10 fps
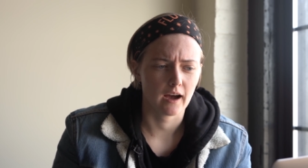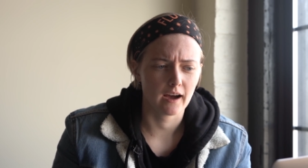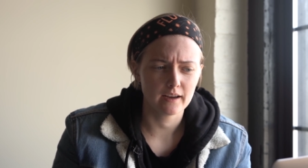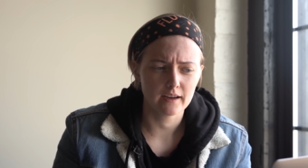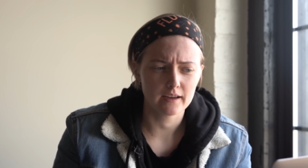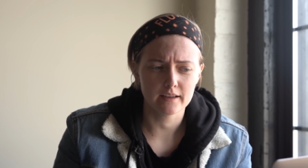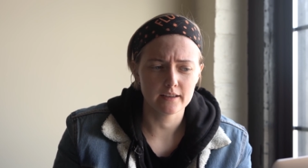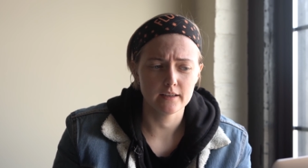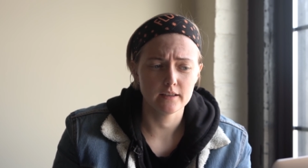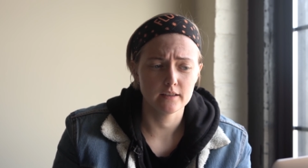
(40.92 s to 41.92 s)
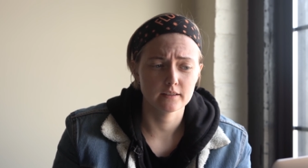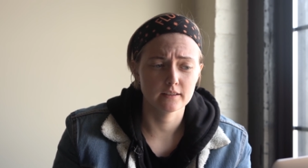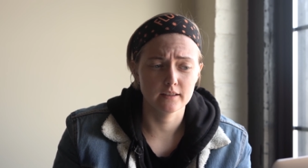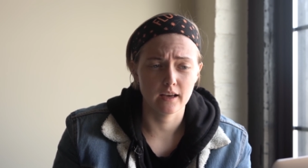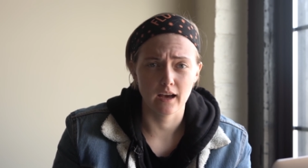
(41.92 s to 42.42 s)
I
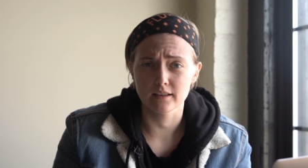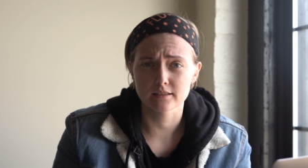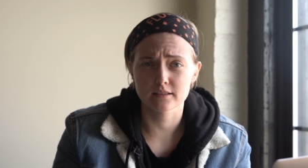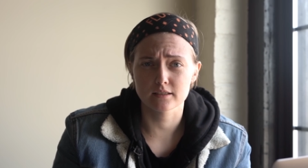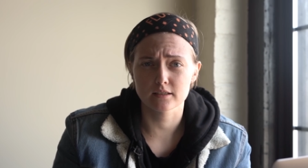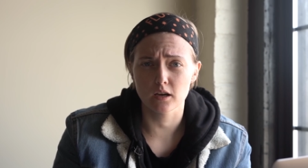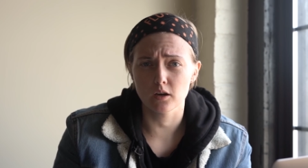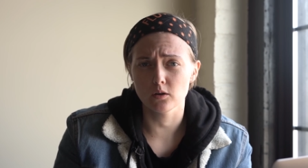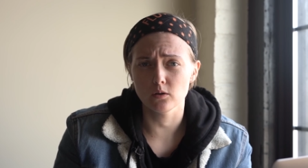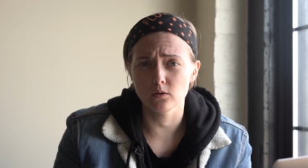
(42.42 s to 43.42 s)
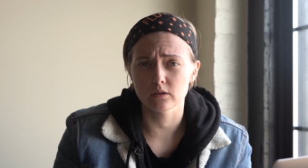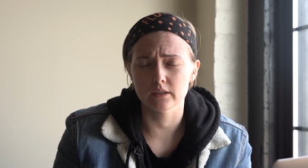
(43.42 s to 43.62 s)
guess so.